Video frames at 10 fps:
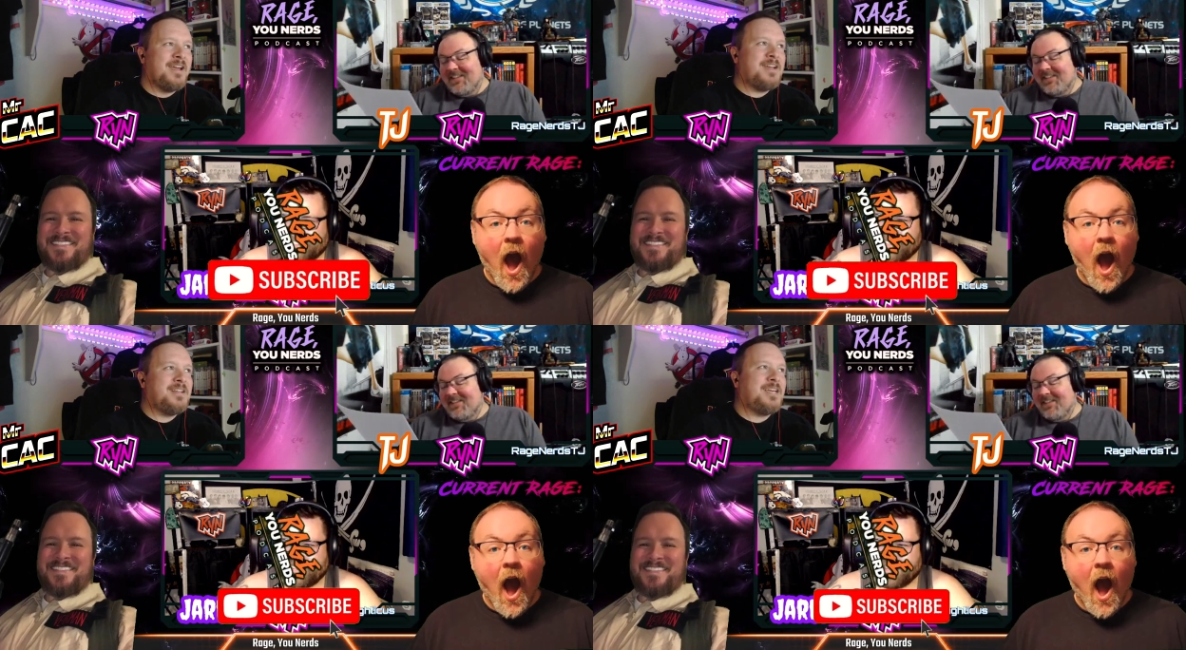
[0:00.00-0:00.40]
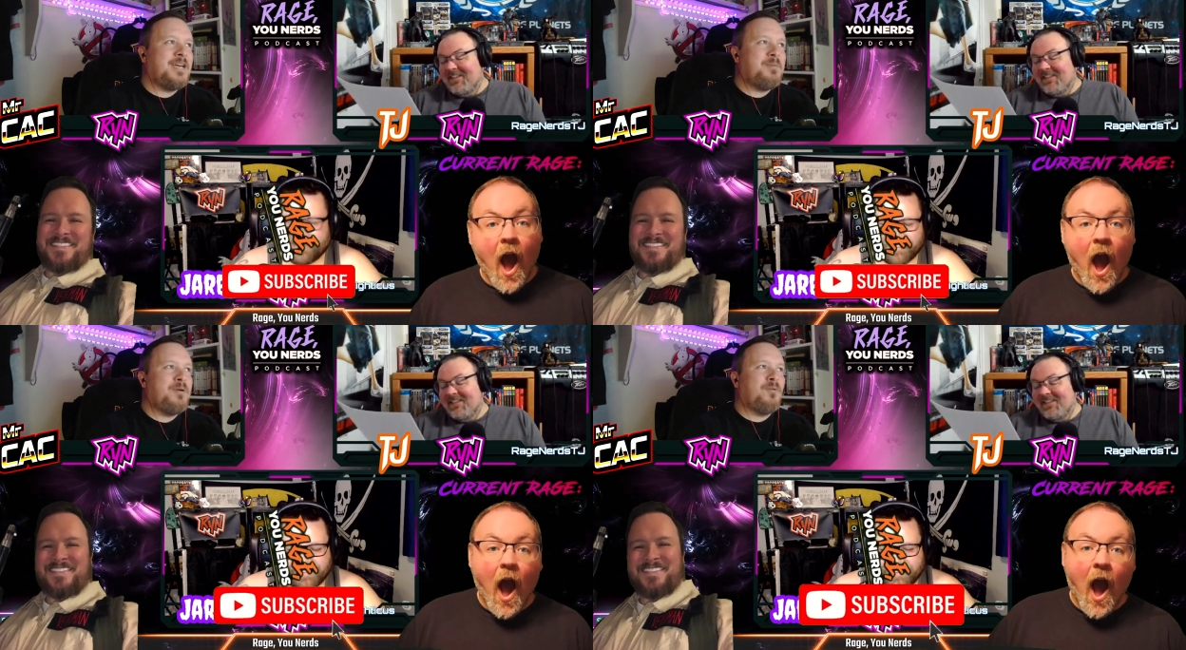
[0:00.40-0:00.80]
Speaker 1: and
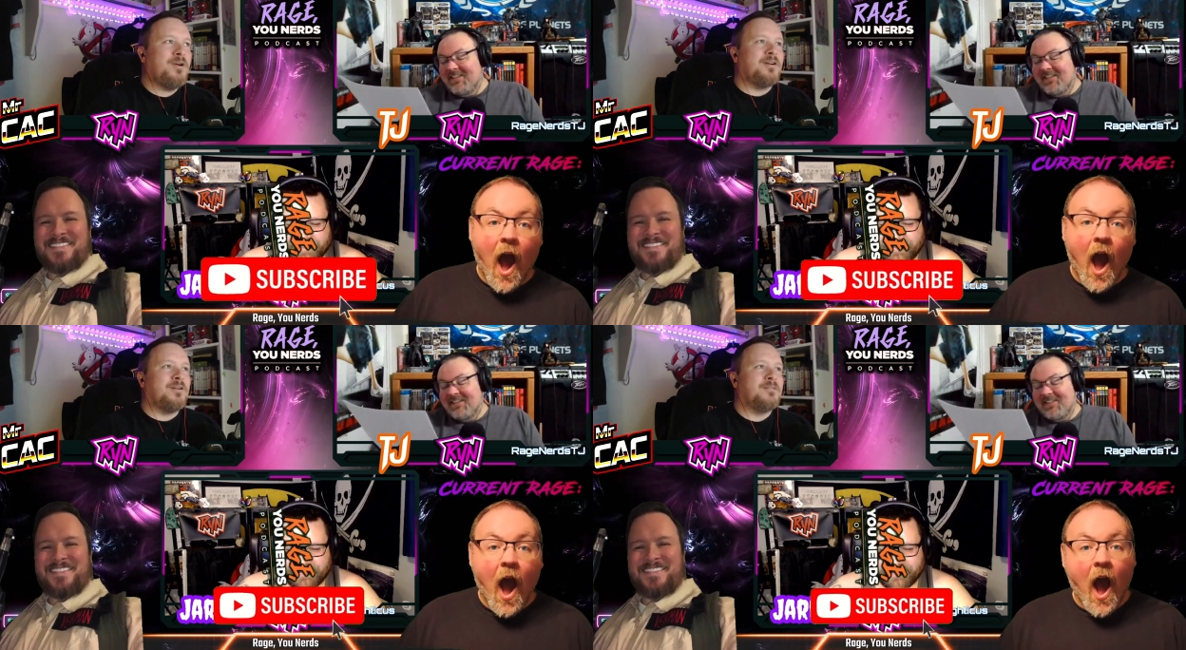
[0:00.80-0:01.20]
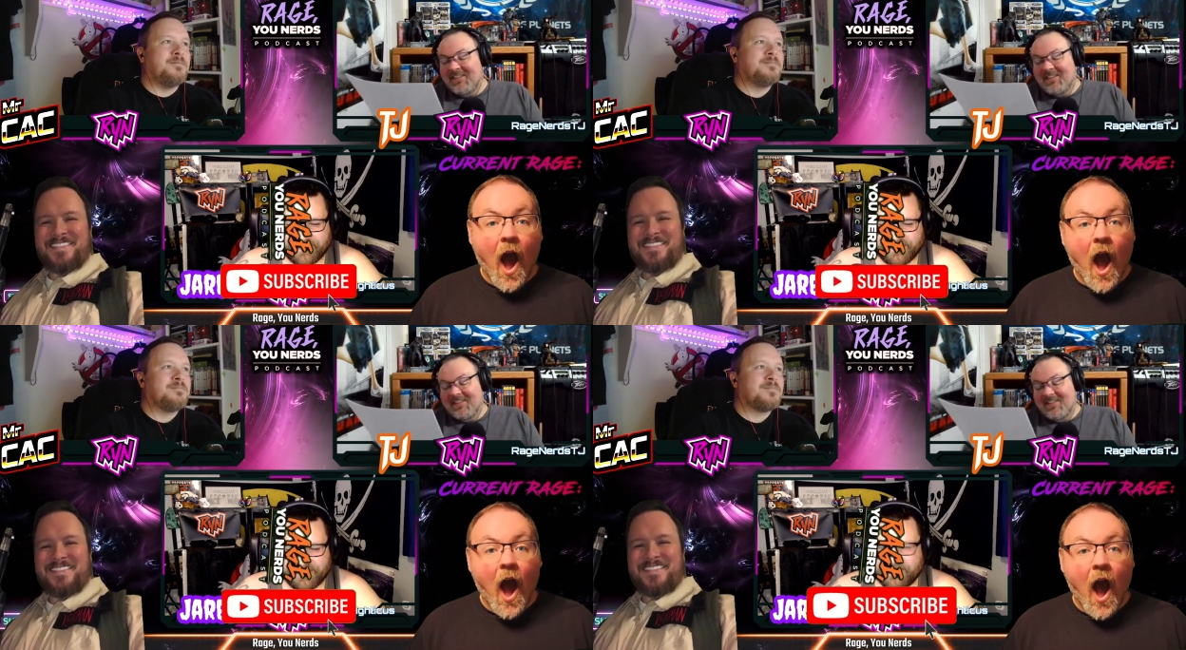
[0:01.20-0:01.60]
keep it real
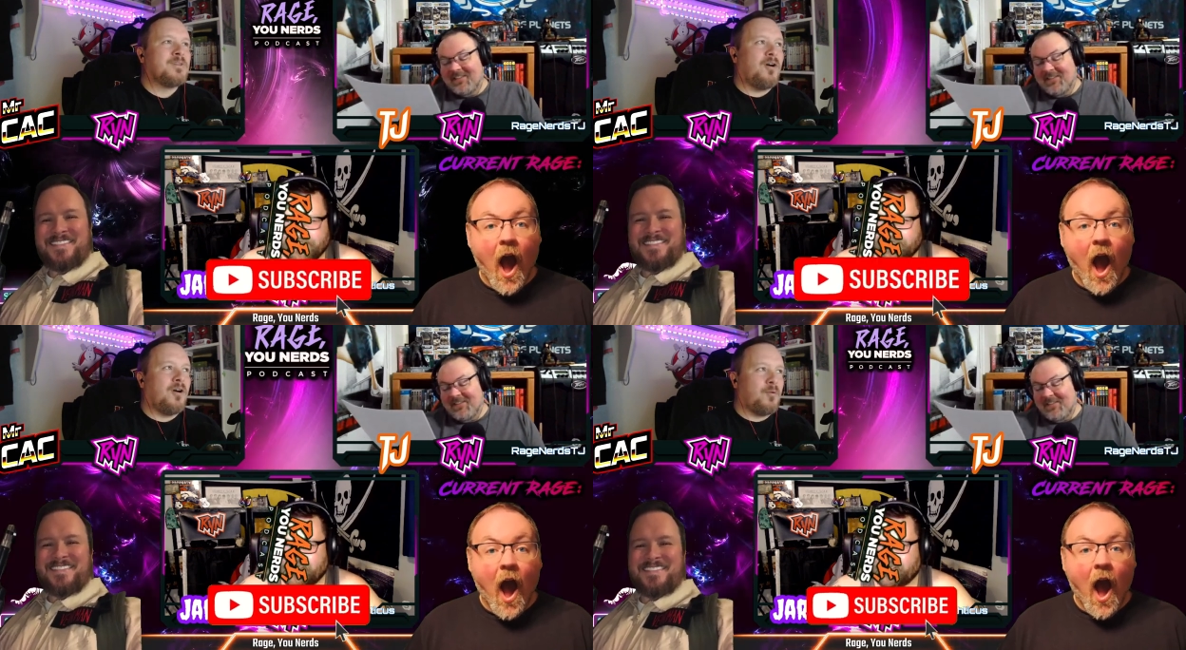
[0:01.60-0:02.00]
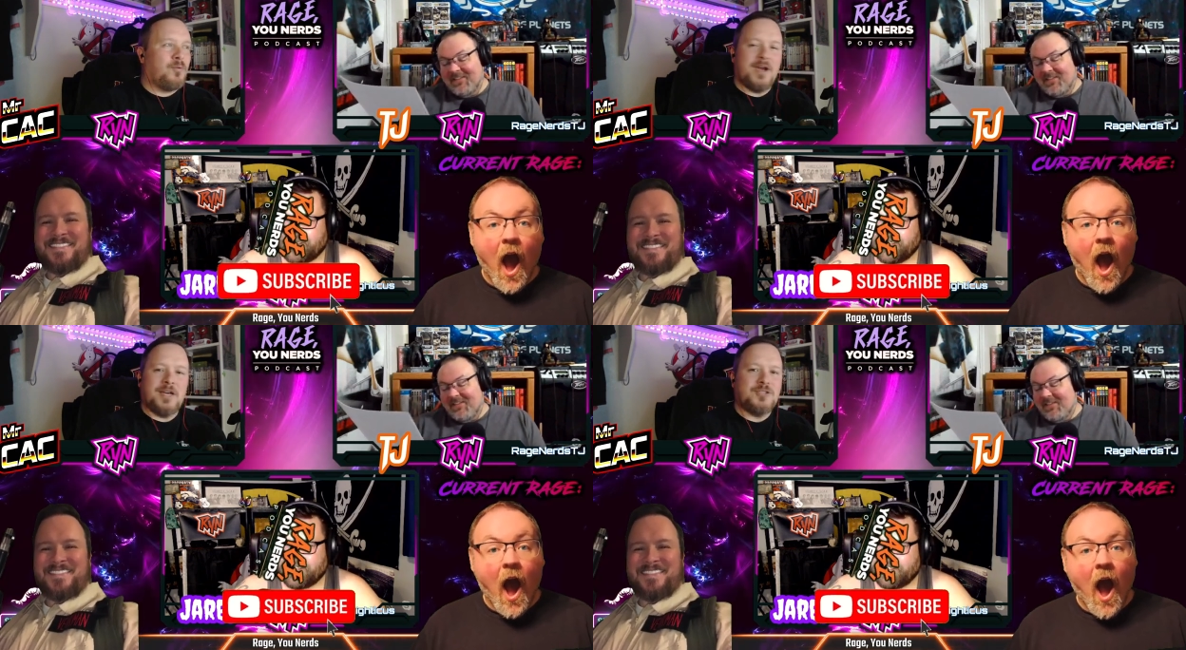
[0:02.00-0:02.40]
on
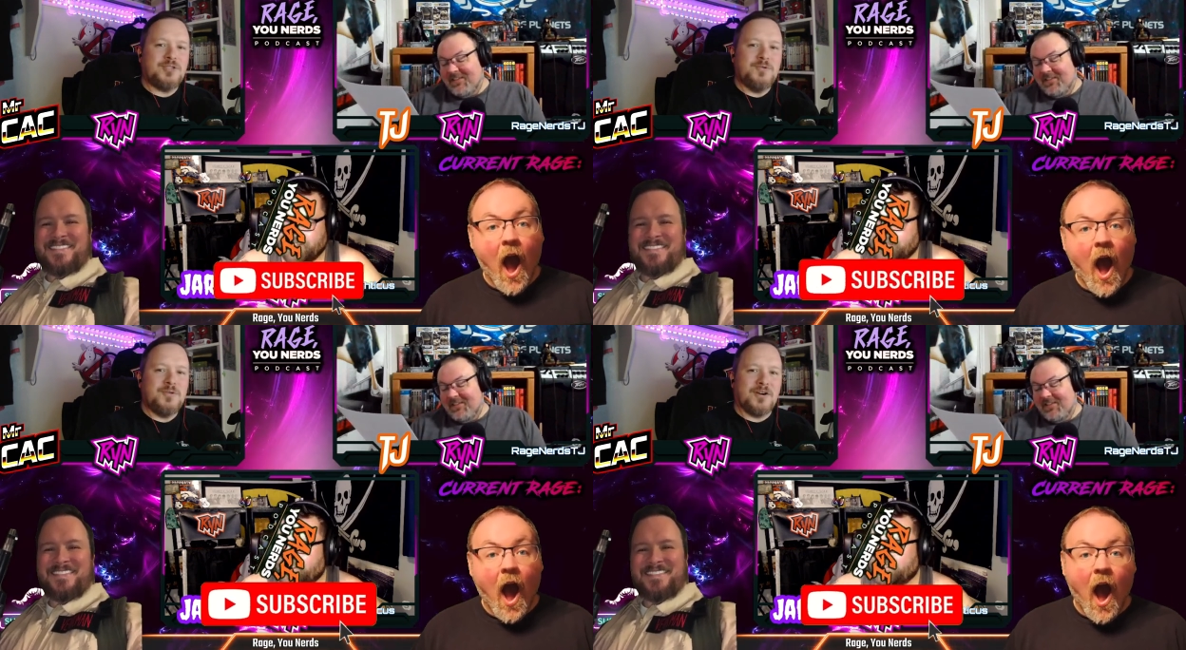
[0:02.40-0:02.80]
Rage You